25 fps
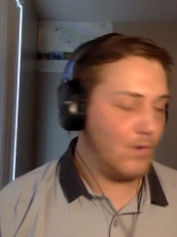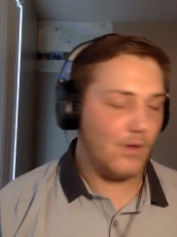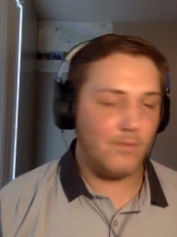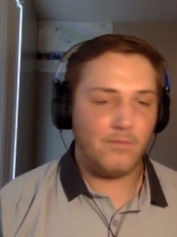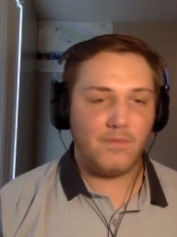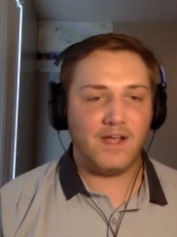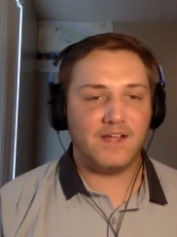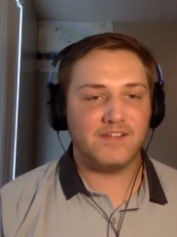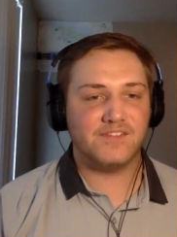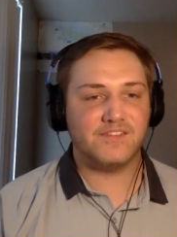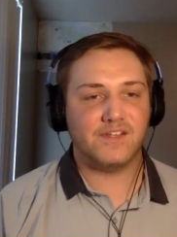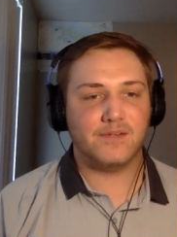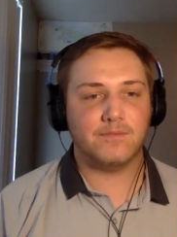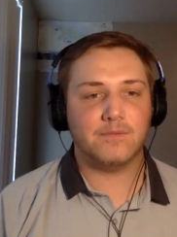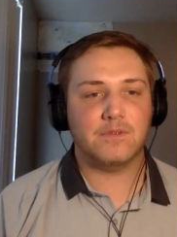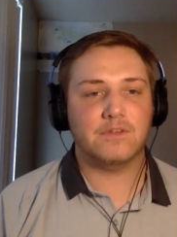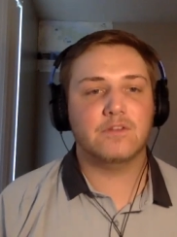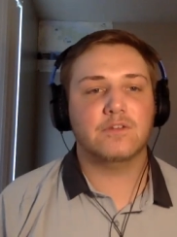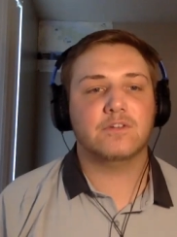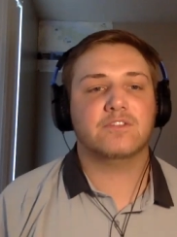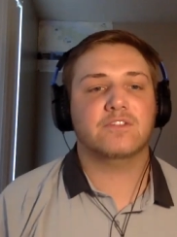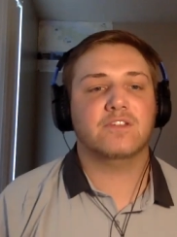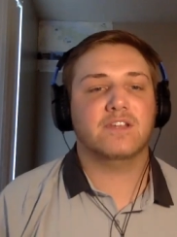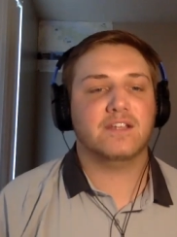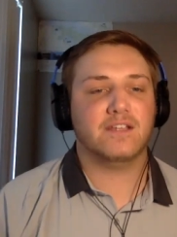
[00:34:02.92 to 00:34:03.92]
my segment
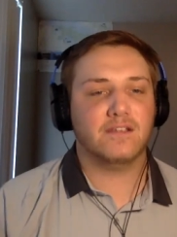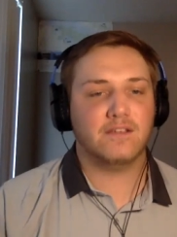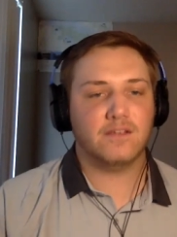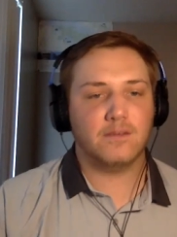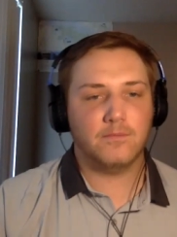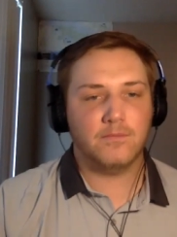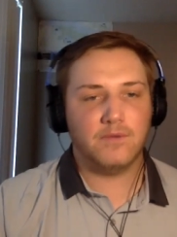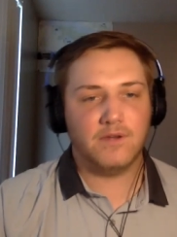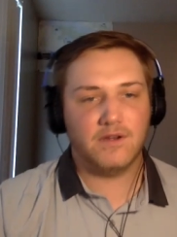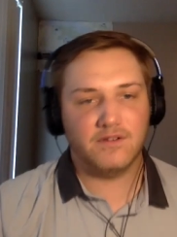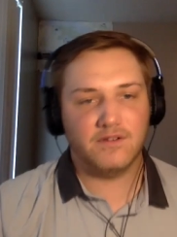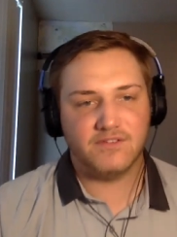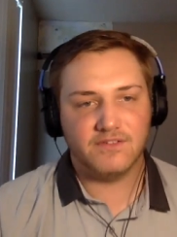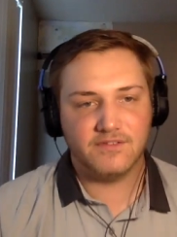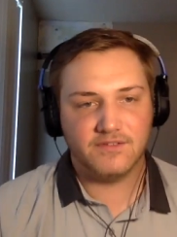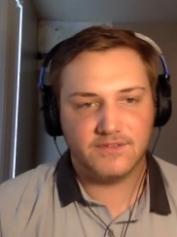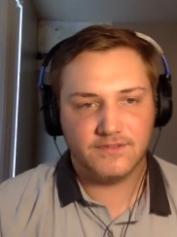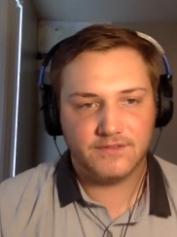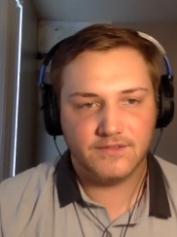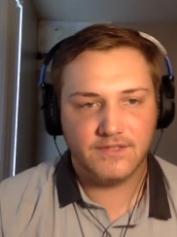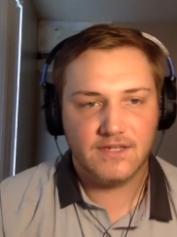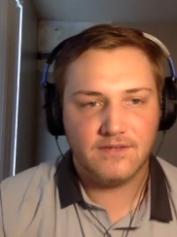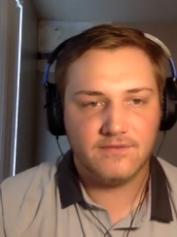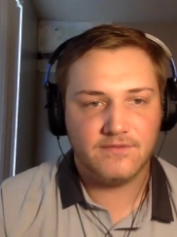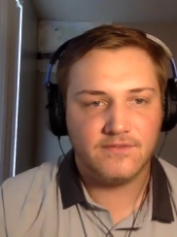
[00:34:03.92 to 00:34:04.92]
looks like in comparison to
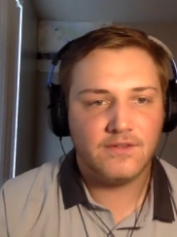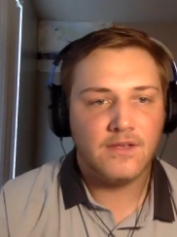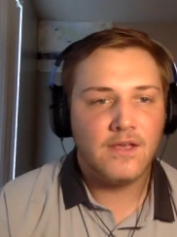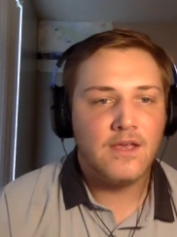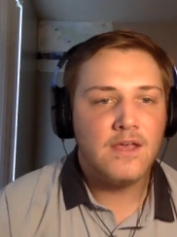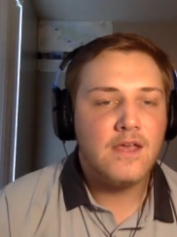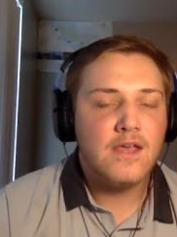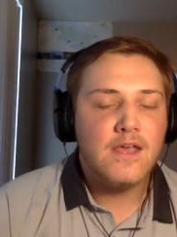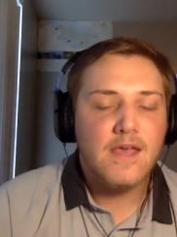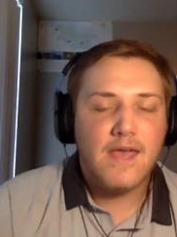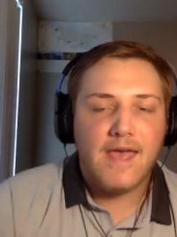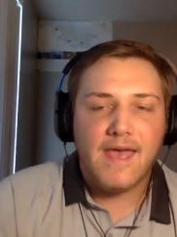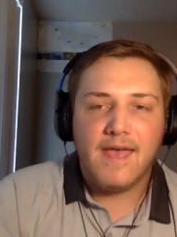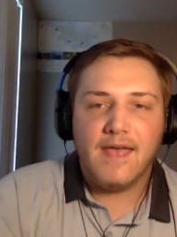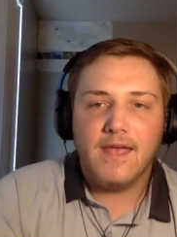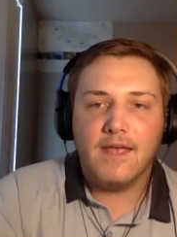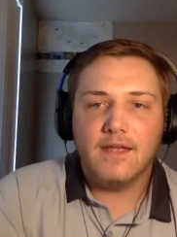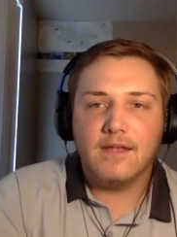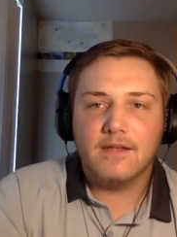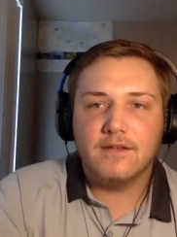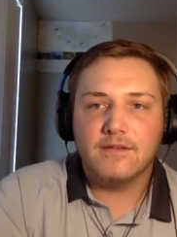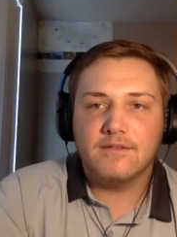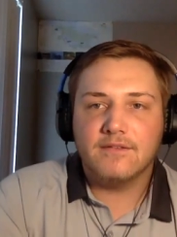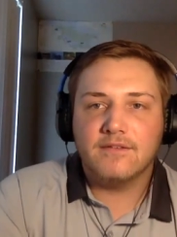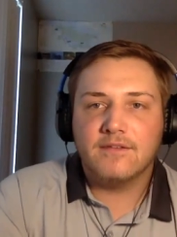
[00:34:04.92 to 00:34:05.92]
Leafs
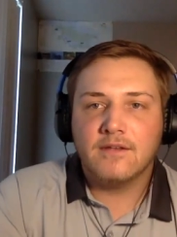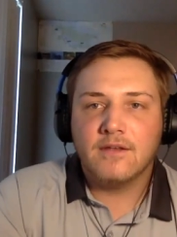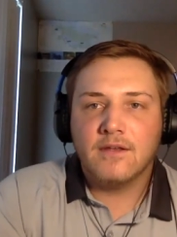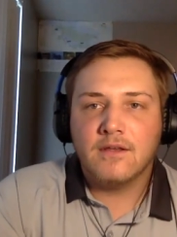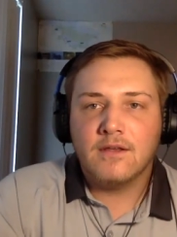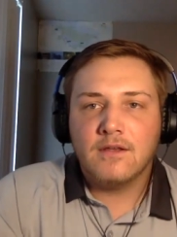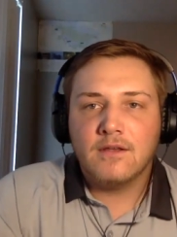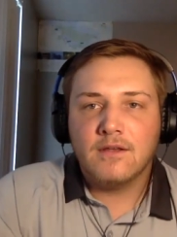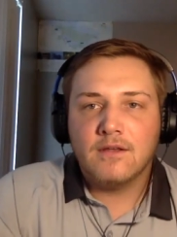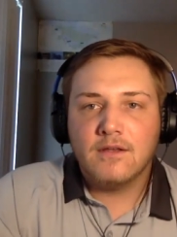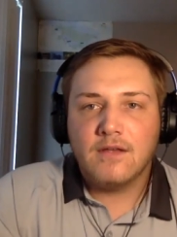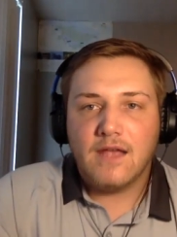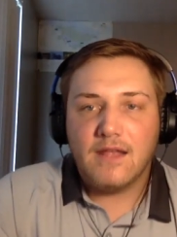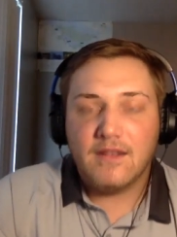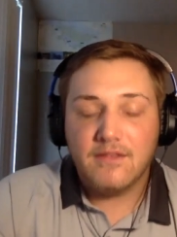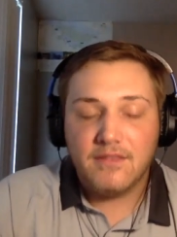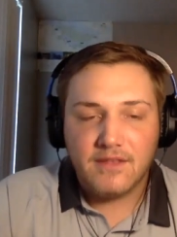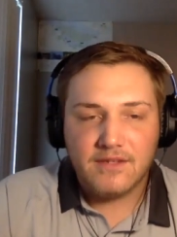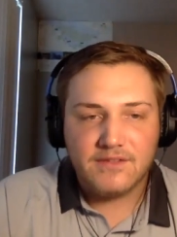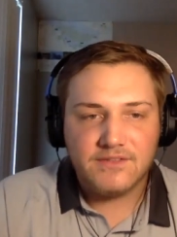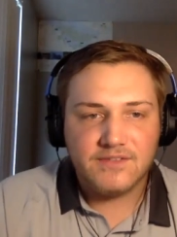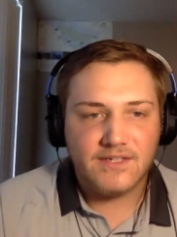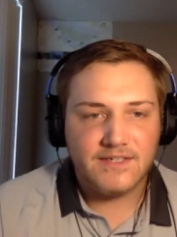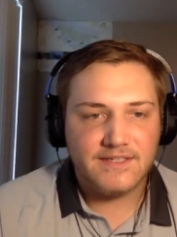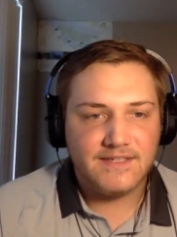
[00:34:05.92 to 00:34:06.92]
and
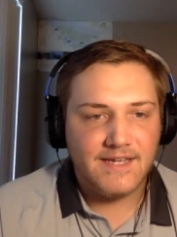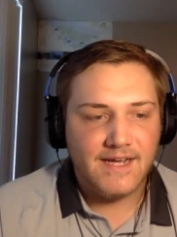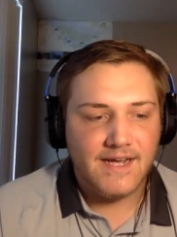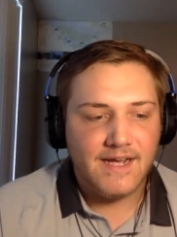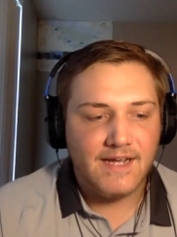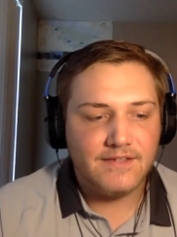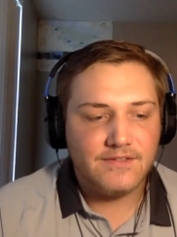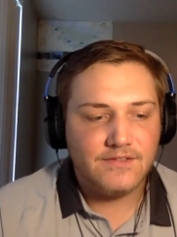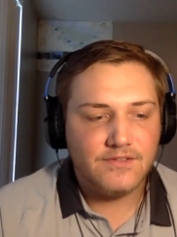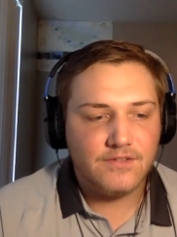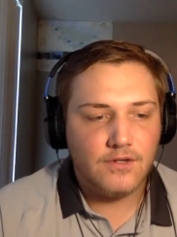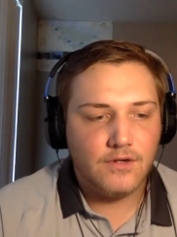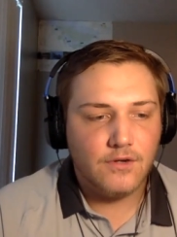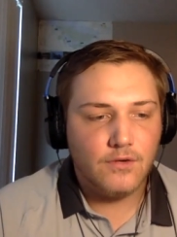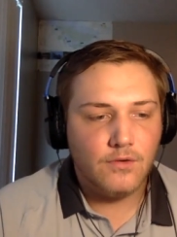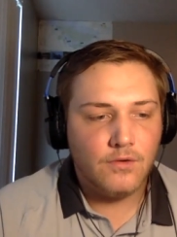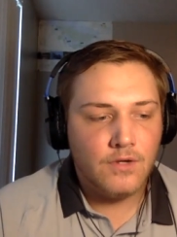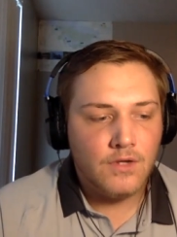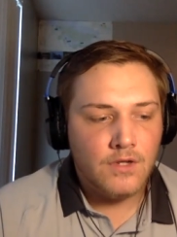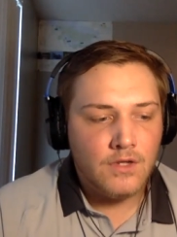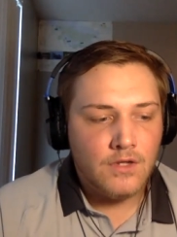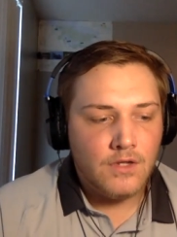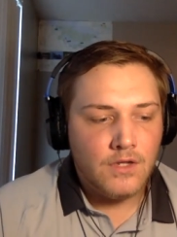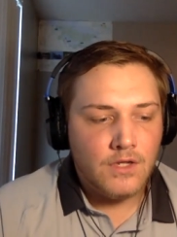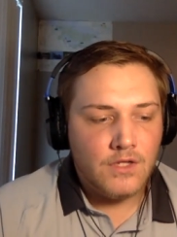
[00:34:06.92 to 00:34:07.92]
things like that. So
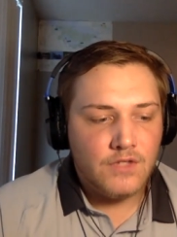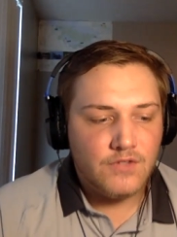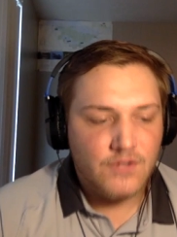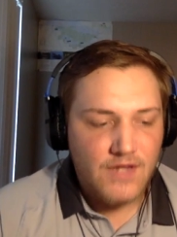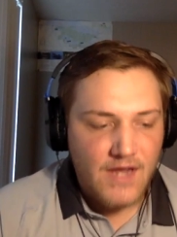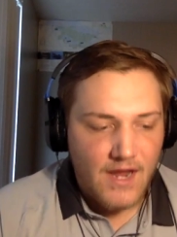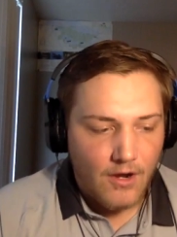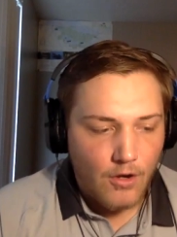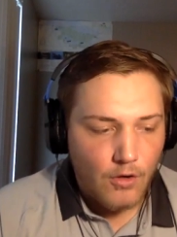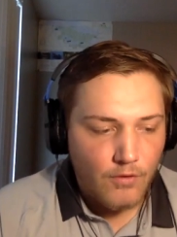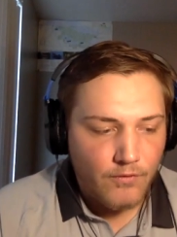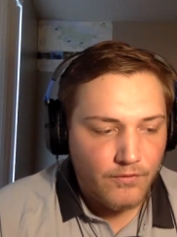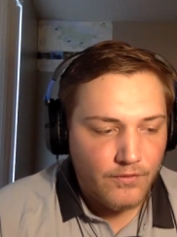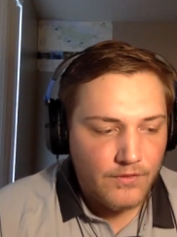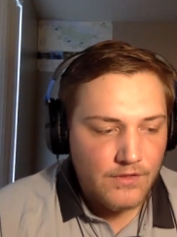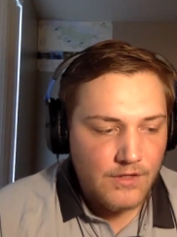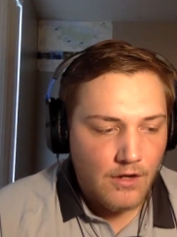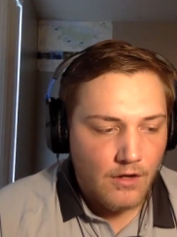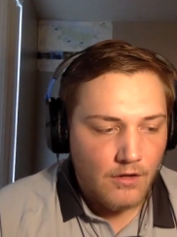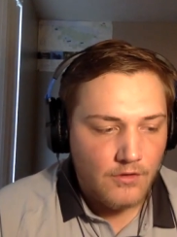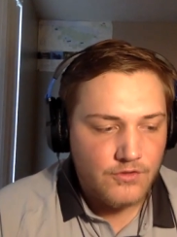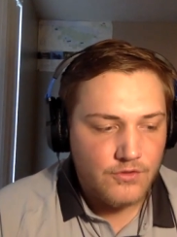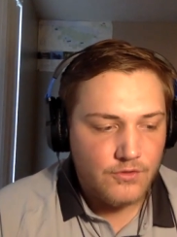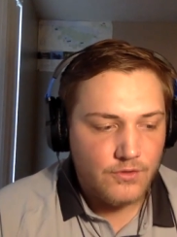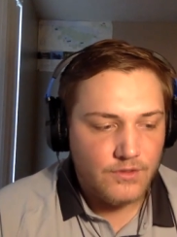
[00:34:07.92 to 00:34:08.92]
yeah, hopefully
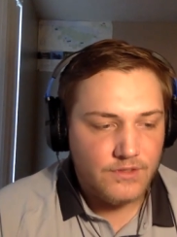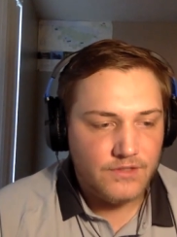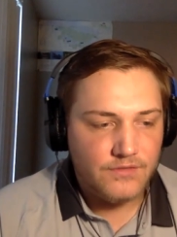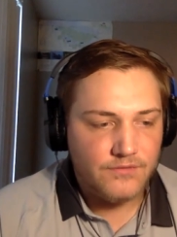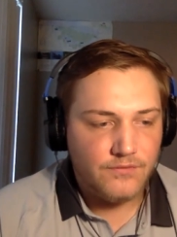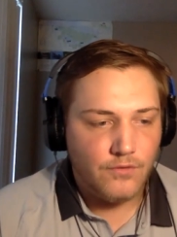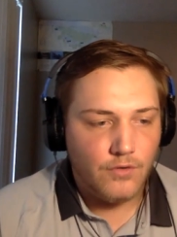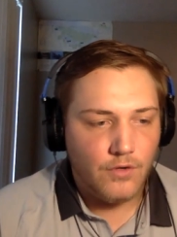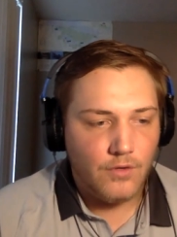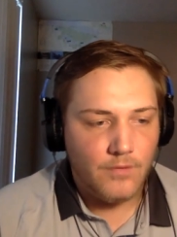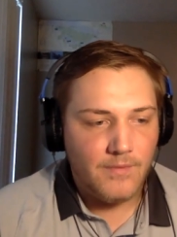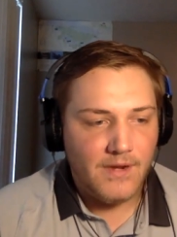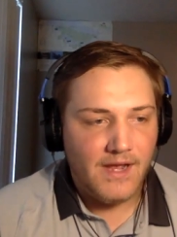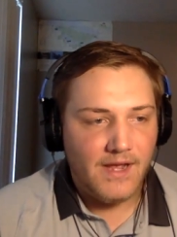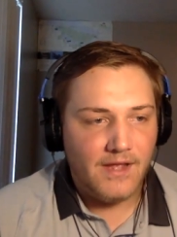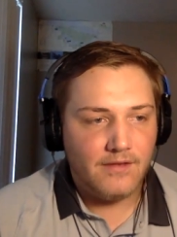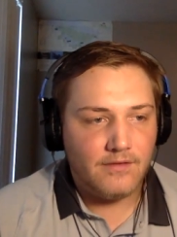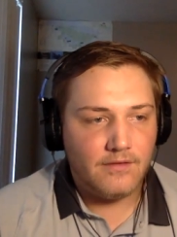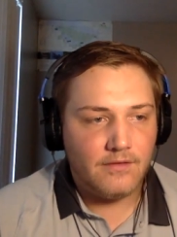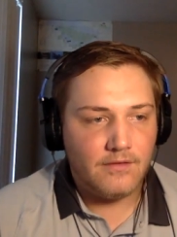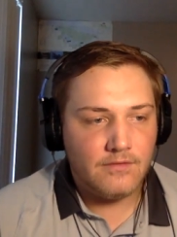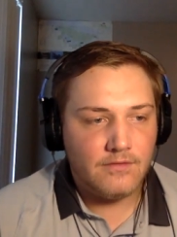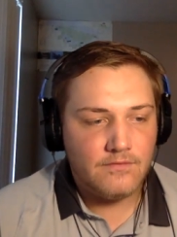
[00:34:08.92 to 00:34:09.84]
y'all enjoyed this format.